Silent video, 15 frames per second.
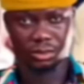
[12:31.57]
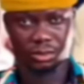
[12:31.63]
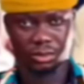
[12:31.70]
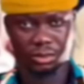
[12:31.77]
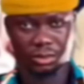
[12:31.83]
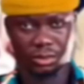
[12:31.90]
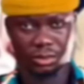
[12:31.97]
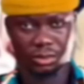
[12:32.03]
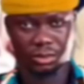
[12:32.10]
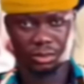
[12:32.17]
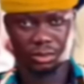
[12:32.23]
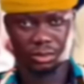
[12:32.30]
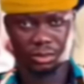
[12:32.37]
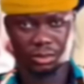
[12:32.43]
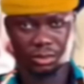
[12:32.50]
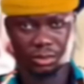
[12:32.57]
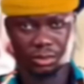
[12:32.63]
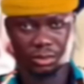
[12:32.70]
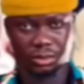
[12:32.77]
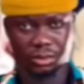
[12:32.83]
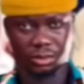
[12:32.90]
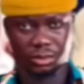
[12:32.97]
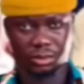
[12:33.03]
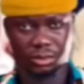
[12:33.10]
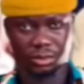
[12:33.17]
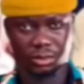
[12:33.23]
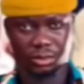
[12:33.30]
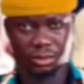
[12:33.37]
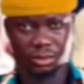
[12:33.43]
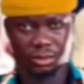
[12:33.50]

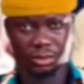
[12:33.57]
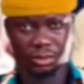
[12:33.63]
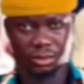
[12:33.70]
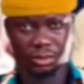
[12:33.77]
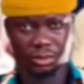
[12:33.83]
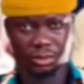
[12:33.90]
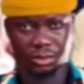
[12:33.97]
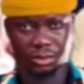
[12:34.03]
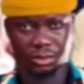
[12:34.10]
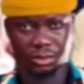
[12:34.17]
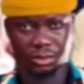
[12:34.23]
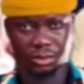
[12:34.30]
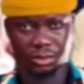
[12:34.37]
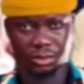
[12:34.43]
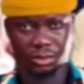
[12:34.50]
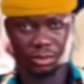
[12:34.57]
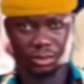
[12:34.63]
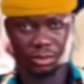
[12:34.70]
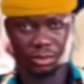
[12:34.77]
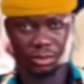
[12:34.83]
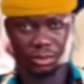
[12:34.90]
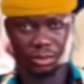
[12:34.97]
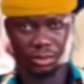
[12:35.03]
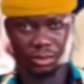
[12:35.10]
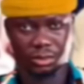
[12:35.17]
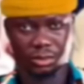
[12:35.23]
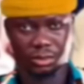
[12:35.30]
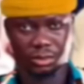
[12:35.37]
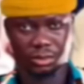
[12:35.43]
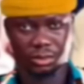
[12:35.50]

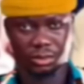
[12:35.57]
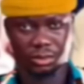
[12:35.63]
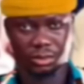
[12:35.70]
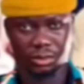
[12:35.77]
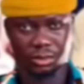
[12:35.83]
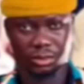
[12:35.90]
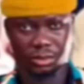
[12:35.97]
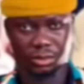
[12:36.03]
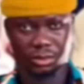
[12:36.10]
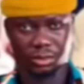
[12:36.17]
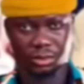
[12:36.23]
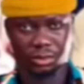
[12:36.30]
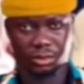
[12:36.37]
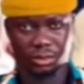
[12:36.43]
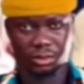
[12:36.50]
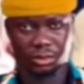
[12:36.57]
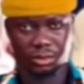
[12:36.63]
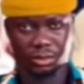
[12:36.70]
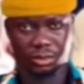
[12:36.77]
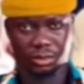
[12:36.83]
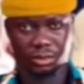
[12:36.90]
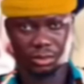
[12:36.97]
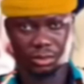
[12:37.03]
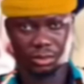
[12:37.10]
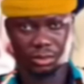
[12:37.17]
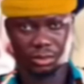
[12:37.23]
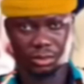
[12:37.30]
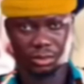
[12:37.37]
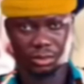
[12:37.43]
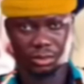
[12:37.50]

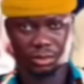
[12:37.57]
No words are spoken by the person on screen.